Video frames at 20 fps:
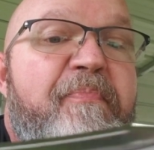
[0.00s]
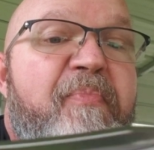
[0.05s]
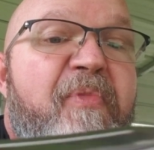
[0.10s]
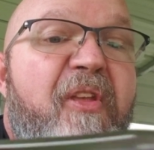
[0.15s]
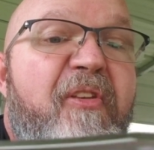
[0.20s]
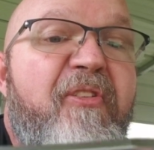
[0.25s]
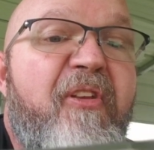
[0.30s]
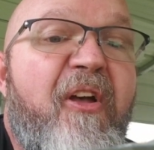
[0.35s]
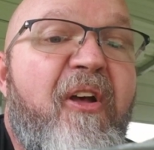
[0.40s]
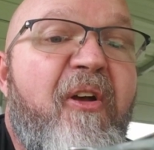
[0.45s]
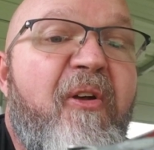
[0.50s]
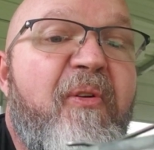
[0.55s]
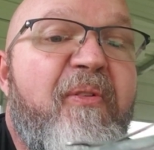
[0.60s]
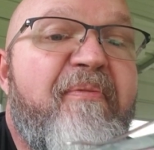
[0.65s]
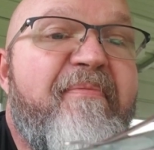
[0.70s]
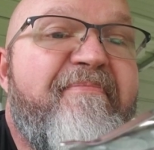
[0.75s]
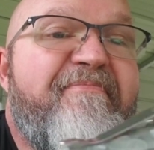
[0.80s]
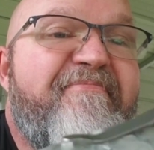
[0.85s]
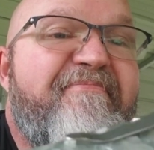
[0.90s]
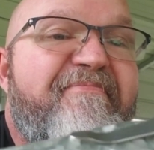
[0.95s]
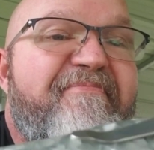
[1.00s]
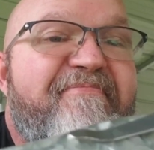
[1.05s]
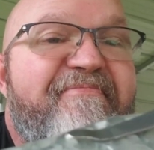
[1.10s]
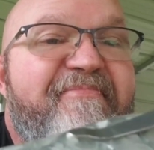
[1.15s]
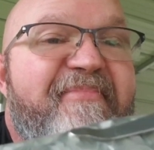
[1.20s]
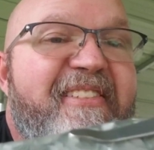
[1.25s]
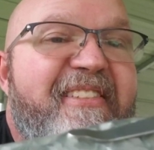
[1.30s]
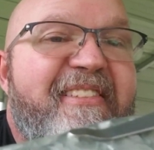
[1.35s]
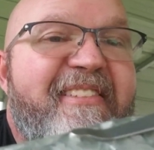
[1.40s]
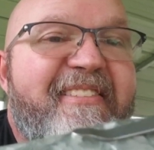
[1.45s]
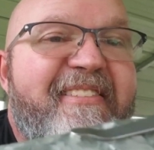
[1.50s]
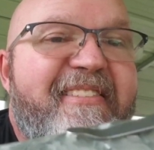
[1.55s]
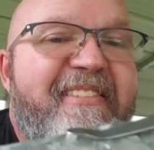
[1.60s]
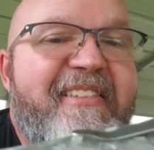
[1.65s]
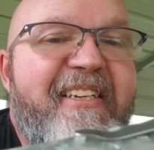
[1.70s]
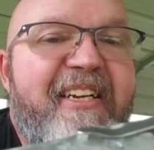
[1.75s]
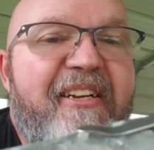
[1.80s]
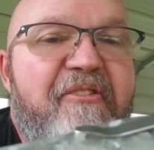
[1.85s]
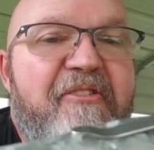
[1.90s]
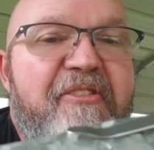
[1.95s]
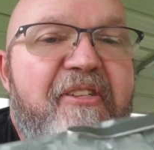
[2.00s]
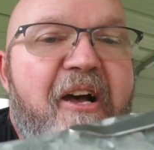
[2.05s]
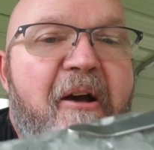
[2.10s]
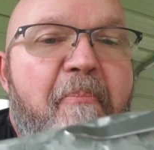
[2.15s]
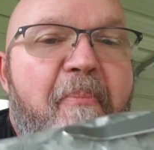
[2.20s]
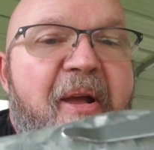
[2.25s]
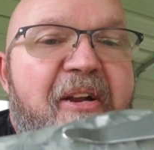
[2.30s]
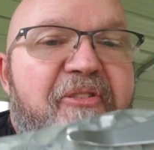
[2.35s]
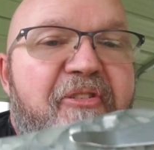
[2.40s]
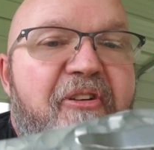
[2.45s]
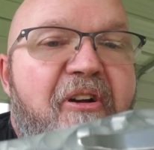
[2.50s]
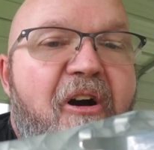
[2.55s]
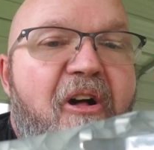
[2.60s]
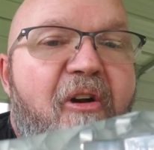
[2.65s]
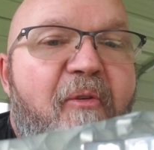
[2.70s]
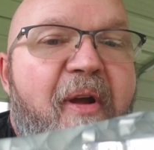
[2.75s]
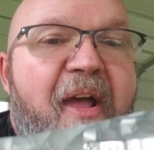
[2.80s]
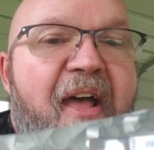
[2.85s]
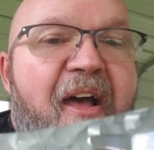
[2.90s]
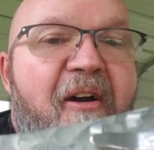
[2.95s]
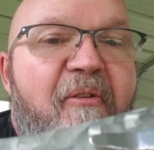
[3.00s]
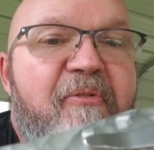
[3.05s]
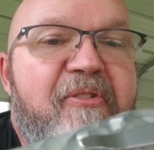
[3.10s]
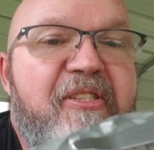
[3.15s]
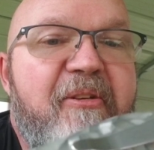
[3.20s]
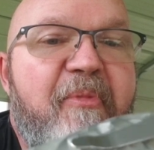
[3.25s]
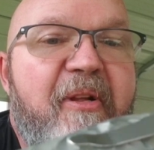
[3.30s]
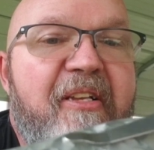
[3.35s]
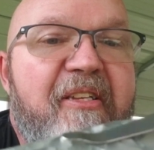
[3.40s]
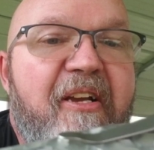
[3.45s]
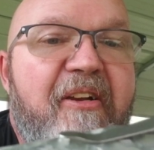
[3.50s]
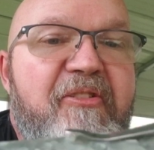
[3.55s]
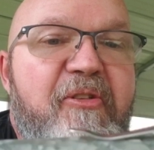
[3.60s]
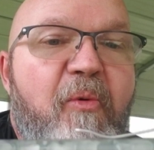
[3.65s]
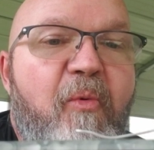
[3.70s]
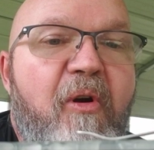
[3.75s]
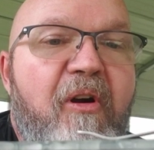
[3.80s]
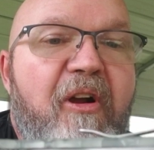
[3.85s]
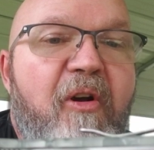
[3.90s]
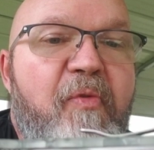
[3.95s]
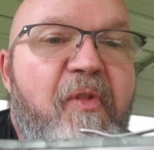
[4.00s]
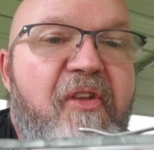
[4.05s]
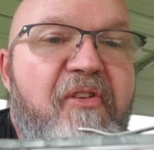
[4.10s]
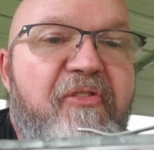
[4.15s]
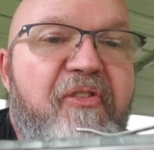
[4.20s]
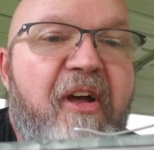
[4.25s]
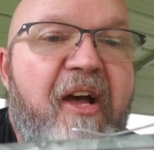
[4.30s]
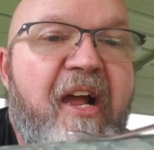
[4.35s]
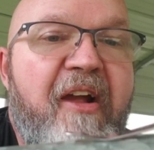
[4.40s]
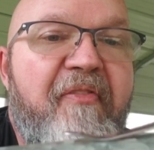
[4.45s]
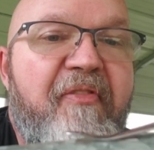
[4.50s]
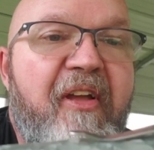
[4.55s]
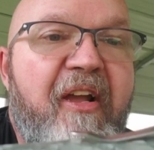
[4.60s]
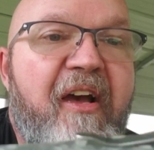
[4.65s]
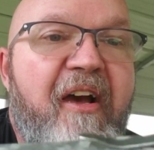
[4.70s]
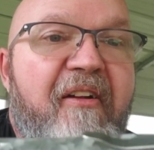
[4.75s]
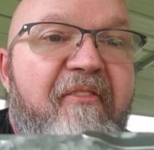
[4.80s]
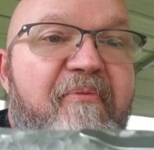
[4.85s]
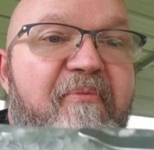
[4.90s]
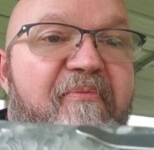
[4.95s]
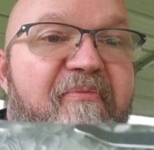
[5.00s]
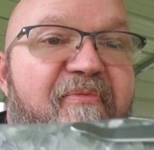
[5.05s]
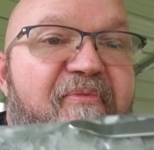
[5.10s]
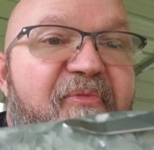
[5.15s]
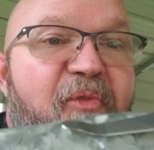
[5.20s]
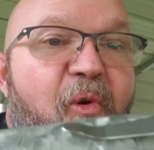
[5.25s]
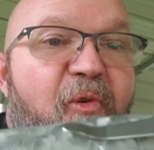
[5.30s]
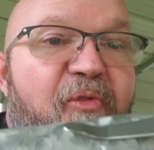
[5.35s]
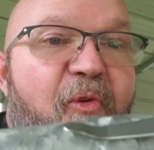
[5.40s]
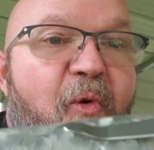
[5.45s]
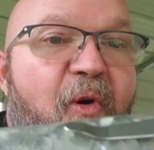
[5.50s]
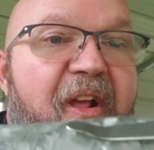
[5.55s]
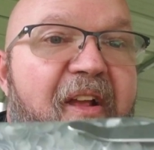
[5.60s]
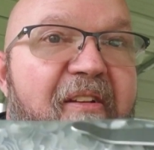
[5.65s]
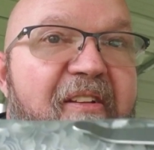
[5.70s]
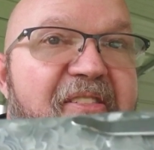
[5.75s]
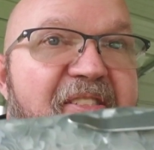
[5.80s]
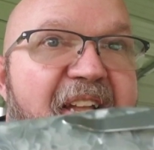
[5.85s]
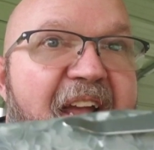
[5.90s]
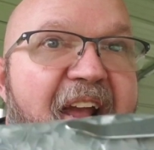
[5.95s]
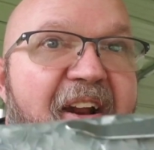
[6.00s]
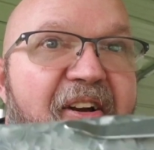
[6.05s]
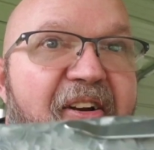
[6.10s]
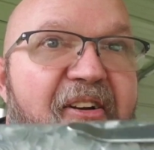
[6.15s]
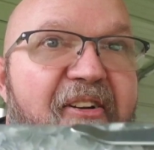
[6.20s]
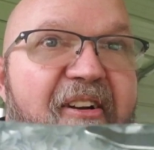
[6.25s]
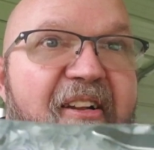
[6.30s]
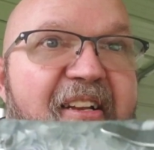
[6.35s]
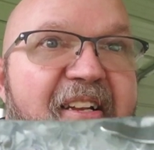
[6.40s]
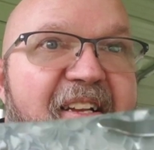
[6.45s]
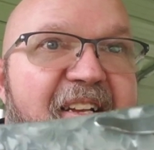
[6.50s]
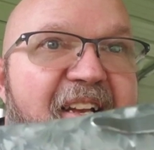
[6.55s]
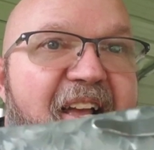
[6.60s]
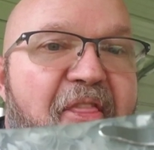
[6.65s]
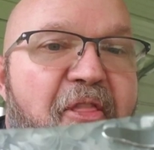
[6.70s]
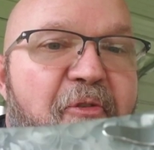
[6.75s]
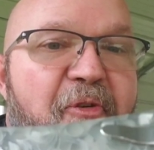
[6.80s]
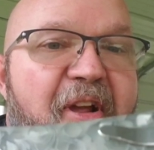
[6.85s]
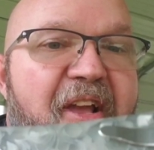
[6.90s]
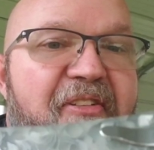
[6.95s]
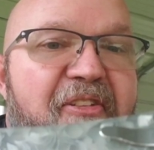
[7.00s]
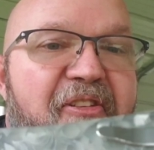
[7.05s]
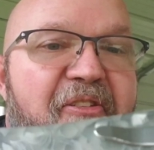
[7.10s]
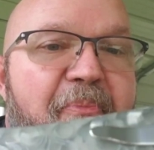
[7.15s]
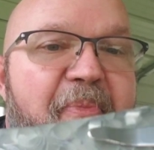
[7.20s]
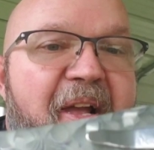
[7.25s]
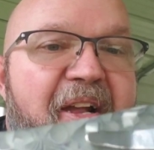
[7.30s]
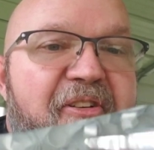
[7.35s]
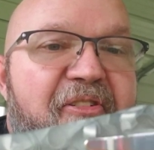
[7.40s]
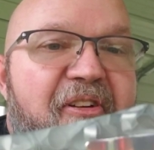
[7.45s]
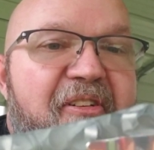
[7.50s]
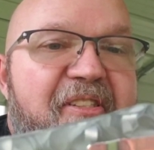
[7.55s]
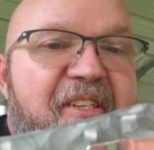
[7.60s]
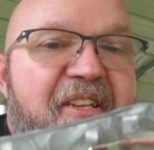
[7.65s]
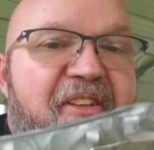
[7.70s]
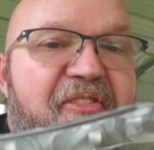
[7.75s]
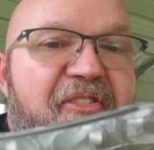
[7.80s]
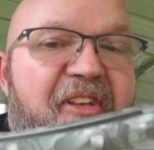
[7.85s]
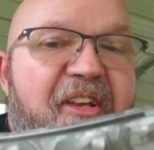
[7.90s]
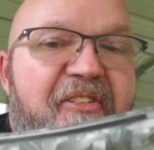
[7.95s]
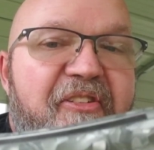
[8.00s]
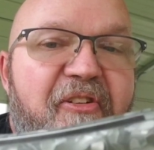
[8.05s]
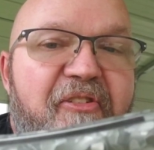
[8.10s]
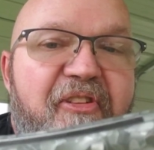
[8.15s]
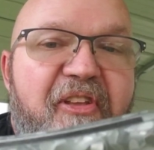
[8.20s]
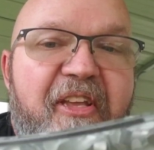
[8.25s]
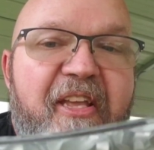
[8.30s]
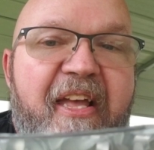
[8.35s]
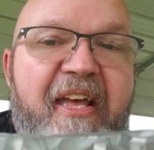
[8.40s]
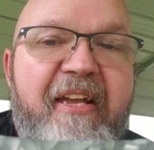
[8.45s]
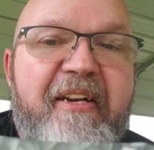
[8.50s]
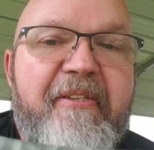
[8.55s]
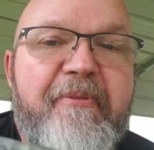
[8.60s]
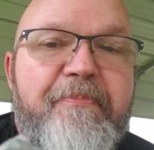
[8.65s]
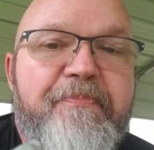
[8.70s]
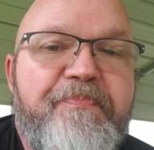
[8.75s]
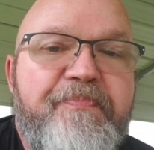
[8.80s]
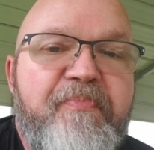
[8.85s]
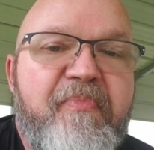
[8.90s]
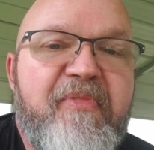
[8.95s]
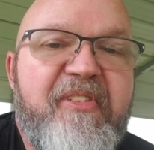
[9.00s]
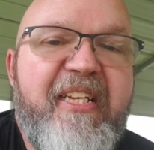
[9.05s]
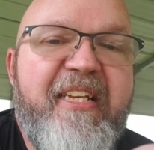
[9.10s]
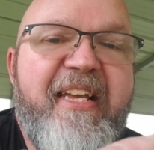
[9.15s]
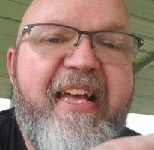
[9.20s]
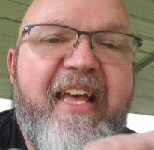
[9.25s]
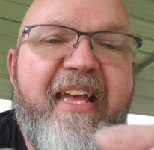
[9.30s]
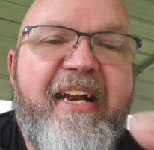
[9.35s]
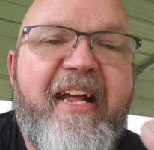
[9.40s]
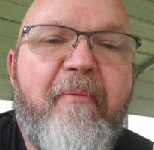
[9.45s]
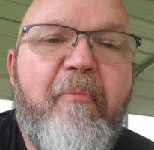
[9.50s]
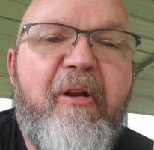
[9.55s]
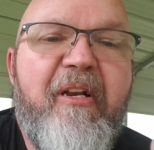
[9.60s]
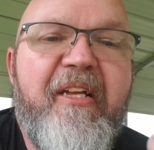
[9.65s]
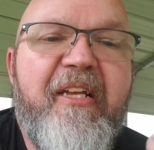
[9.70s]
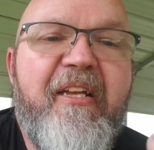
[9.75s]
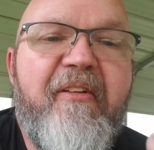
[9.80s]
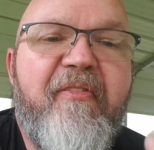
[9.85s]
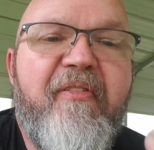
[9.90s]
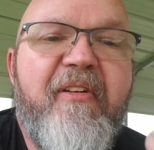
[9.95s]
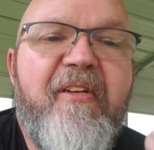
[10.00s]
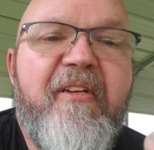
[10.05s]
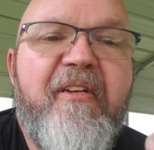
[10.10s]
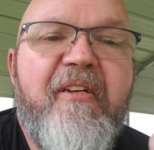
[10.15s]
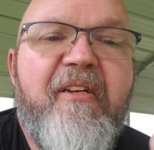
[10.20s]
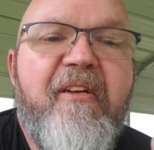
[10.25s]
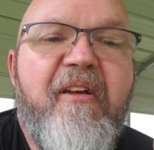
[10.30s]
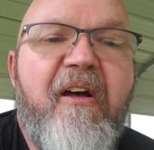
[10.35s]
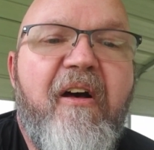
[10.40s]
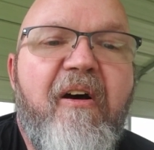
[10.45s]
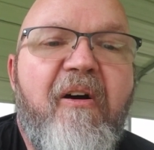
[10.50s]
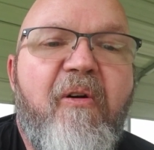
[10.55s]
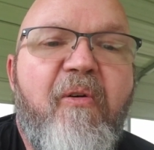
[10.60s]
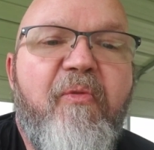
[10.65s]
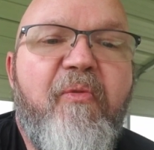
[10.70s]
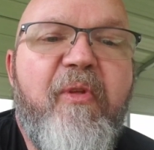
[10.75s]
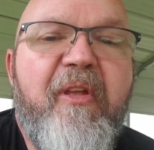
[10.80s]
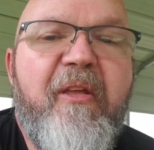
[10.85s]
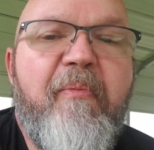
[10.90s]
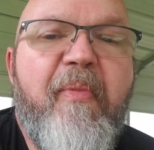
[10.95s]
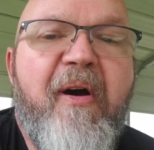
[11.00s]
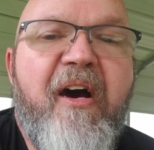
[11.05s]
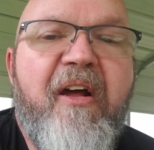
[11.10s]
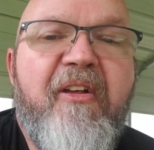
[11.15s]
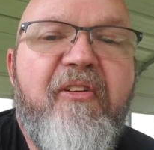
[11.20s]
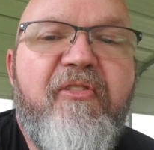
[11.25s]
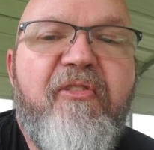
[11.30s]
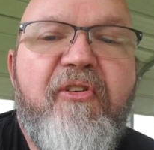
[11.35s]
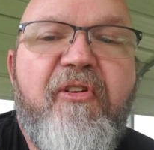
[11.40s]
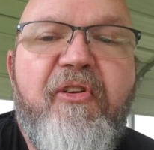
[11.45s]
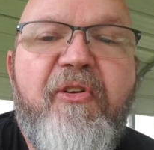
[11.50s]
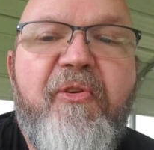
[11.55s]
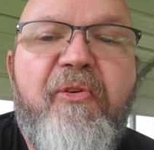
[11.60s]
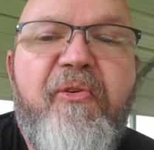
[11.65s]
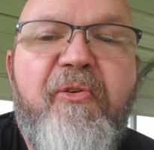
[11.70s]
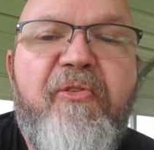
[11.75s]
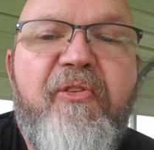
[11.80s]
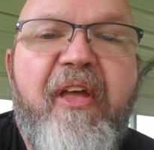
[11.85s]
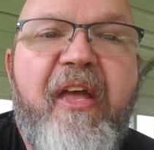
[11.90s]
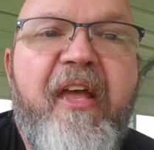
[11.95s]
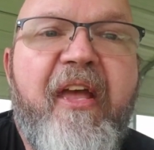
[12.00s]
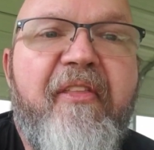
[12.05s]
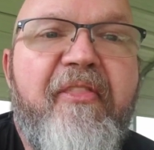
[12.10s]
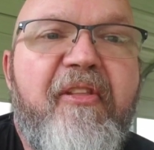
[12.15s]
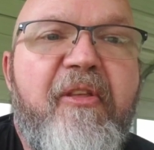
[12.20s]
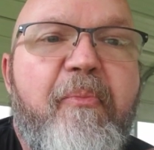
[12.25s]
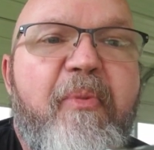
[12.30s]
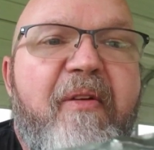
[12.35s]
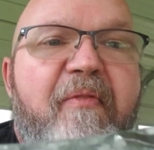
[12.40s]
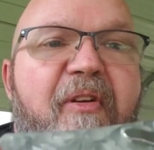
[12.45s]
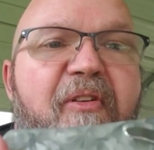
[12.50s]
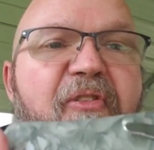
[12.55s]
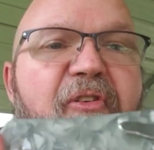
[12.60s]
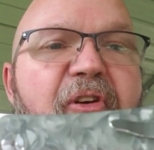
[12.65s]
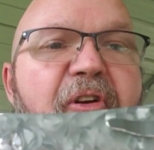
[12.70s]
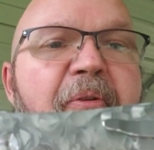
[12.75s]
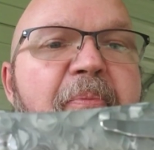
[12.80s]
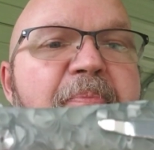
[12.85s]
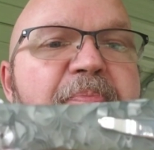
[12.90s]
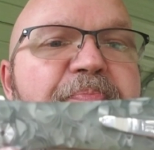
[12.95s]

So, you know, it's not metric all around. When somebody goes to work on this knife, they got 440 standard, and the rest is metric T6 or T8. T8, I believe, on the body screws and the pivot screw.